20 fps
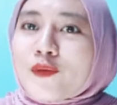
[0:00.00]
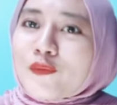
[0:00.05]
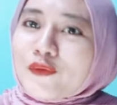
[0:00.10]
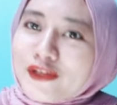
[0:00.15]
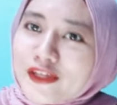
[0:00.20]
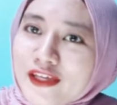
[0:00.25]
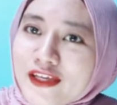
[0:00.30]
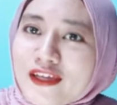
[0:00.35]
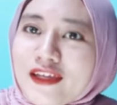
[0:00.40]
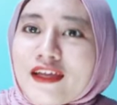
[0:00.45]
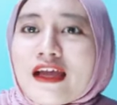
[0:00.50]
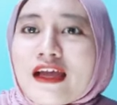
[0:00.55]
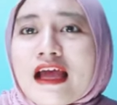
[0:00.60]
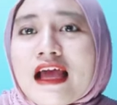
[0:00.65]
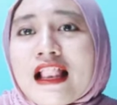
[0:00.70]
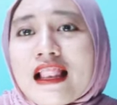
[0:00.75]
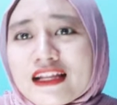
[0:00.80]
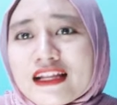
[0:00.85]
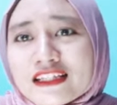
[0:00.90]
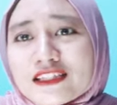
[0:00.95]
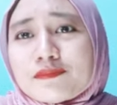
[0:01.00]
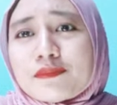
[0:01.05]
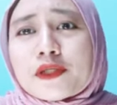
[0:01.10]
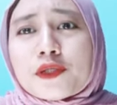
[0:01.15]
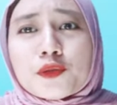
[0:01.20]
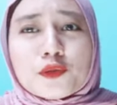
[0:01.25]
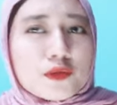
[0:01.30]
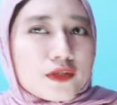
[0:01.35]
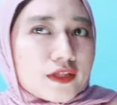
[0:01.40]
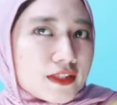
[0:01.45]
Okay, last
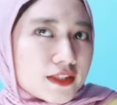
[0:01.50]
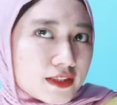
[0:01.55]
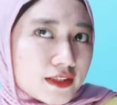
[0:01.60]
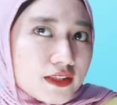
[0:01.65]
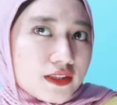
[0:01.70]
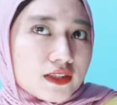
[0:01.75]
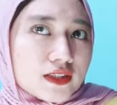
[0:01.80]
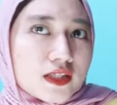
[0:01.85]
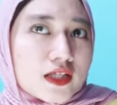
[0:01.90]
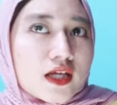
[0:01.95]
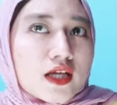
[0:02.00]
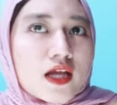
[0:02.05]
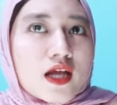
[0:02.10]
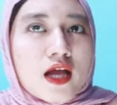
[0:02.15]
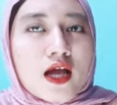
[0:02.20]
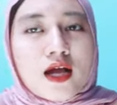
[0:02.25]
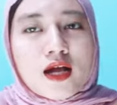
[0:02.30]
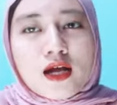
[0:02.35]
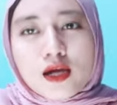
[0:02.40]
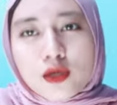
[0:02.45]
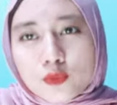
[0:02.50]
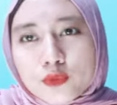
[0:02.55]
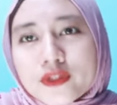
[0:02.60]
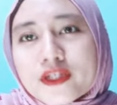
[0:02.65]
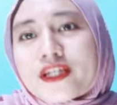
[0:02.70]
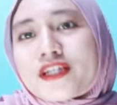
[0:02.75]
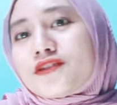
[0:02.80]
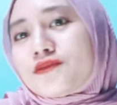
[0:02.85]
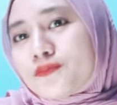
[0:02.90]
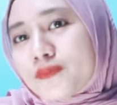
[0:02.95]
but not least, I will
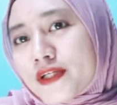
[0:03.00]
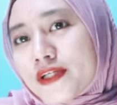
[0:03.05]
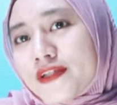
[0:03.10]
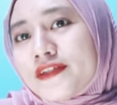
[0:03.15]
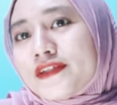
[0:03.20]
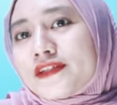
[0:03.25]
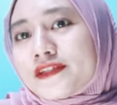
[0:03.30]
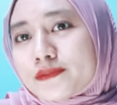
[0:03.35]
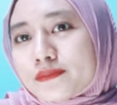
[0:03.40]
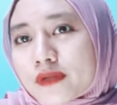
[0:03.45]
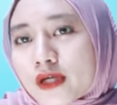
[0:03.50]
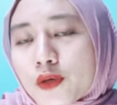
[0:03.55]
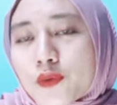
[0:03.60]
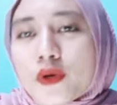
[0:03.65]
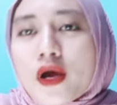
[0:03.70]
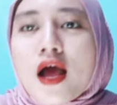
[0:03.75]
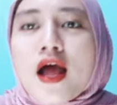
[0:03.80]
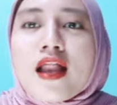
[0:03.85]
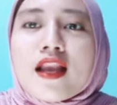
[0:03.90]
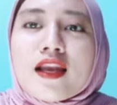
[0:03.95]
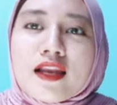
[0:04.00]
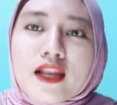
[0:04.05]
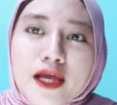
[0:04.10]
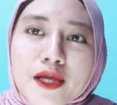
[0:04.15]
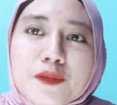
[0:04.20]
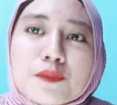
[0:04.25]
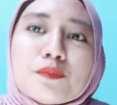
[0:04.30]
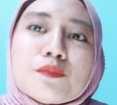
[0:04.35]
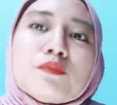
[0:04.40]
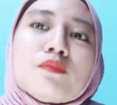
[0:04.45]
explain about light
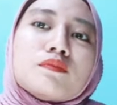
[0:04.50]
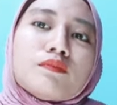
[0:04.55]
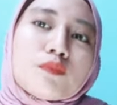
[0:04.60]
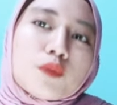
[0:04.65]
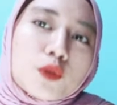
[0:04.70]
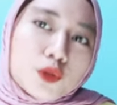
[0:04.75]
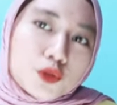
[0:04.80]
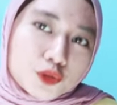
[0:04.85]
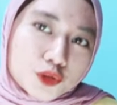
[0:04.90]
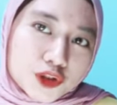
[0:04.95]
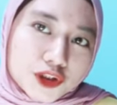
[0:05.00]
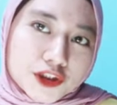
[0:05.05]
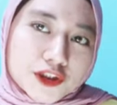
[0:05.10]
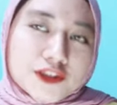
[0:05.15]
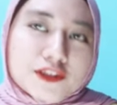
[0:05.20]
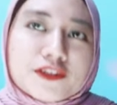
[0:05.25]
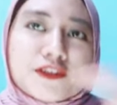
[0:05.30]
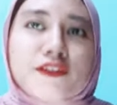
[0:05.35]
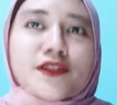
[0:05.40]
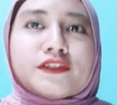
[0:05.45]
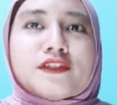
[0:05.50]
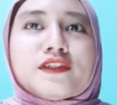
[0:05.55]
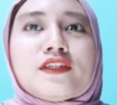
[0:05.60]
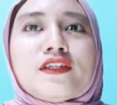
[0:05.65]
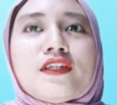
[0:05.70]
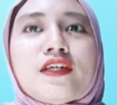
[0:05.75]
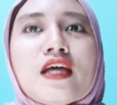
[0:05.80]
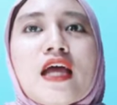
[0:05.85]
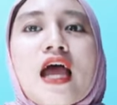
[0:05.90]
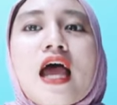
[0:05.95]
pollution.
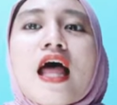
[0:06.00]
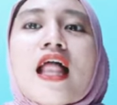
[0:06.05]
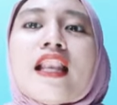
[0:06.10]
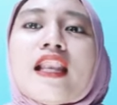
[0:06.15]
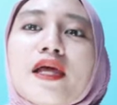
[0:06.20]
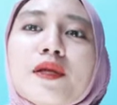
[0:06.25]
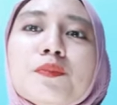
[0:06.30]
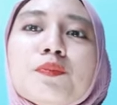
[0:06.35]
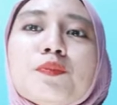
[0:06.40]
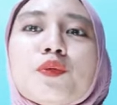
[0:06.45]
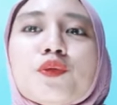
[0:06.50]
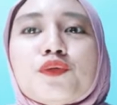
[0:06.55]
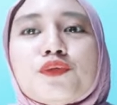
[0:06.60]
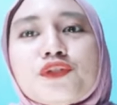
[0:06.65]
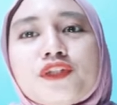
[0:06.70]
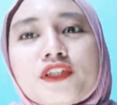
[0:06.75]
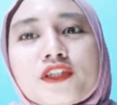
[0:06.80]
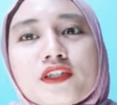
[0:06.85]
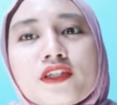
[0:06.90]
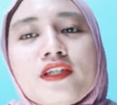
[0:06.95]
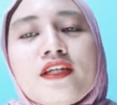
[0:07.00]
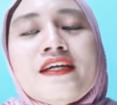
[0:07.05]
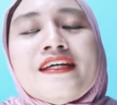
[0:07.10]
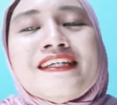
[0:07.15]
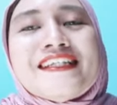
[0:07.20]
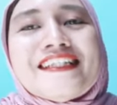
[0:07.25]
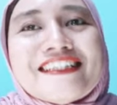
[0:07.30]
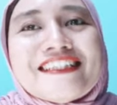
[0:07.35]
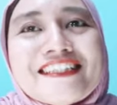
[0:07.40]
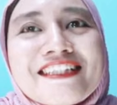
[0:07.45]
Light pollution
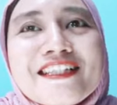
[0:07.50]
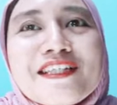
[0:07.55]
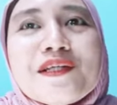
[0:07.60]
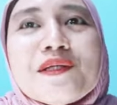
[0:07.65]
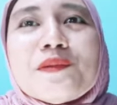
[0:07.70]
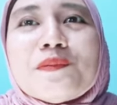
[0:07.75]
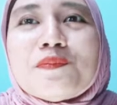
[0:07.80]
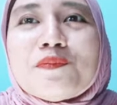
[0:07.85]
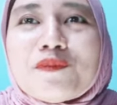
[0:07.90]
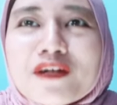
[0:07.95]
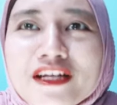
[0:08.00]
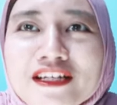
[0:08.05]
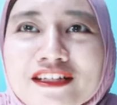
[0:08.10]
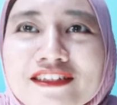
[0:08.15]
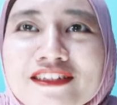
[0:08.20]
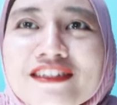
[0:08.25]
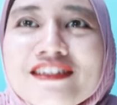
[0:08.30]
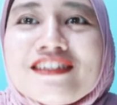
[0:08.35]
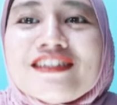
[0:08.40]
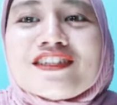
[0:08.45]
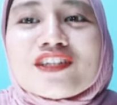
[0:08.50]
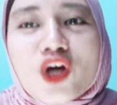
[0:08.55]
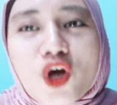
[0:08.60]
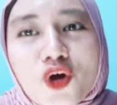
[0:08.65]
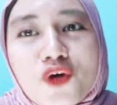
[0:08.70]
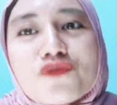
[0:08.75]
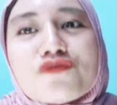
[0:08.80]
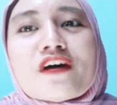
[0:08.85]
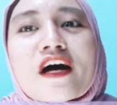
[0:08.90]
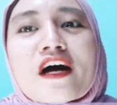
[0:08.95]
is the presence
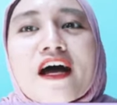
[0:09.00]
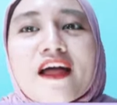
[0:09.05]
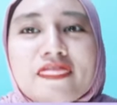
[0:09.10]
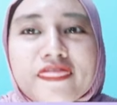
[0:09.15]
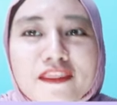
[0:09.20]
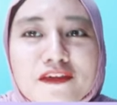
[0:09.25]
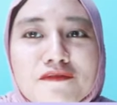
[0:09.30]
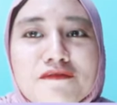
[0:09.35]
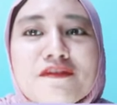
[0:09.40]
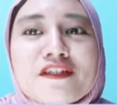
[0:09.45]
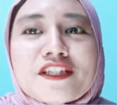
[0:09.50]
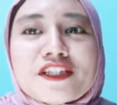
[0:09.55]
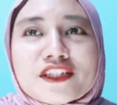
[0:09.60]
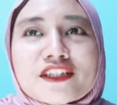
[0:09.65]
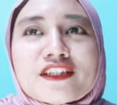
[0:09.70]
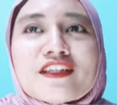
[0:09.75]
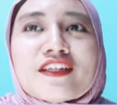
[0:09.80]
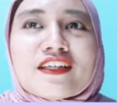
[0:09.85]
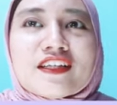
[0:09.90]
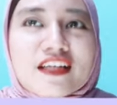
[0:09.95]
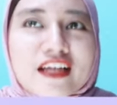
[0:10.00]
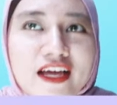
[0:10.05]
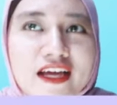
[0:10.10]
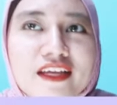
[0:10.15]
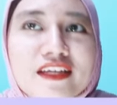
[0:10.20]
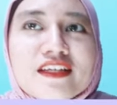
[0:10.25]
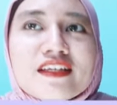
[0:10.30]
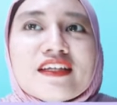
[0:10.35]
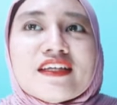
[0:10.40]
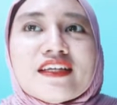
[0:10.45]
of artificial
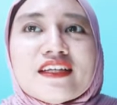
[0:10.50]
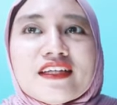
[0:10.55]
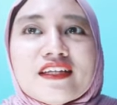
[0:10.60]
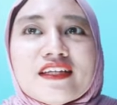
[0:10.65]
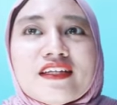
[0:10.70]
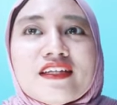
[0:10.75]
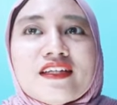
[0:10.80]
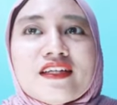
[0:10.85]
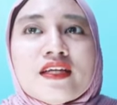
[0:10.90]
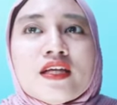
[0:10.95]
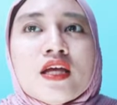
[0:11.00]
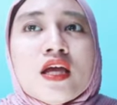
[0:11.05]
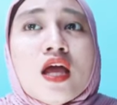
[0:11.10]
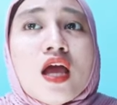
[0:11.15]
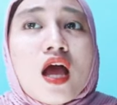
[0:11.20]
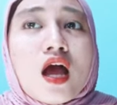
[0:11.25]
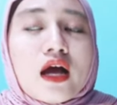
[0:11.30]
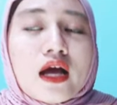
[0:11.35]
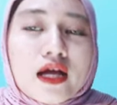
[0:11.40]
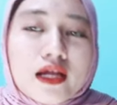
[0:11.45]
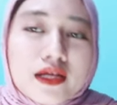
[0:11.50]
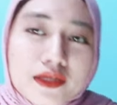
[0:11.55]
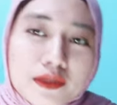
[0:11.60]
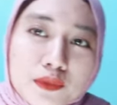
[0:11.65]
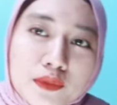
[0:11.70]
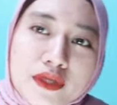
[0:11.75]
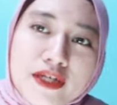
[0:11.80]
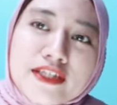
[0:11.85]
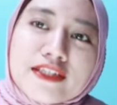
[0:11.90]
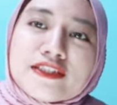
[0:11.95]
light in
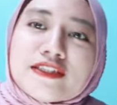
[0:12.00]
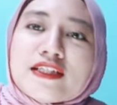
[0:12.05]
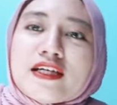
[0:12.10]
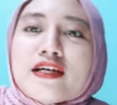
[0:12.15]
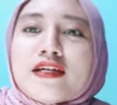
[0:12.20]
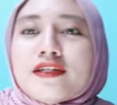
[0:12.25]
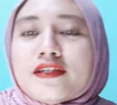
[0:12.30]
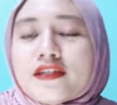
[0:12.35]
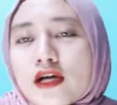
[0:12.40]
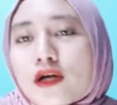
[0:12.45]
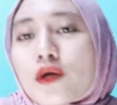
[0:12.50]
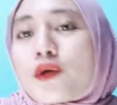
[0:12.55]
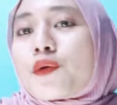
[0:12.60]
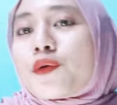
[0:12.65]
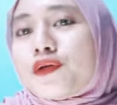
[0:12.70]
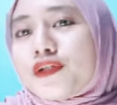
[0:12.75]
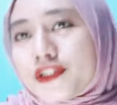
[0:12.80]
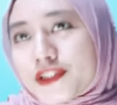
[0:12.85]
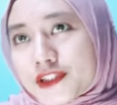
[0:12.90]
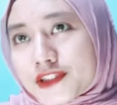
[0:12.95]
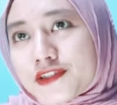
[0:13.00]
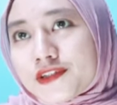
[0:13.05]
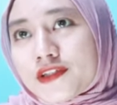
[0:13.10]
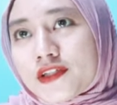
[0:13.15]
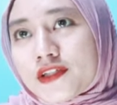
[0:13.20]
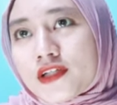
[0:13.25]
otherwise dark condition.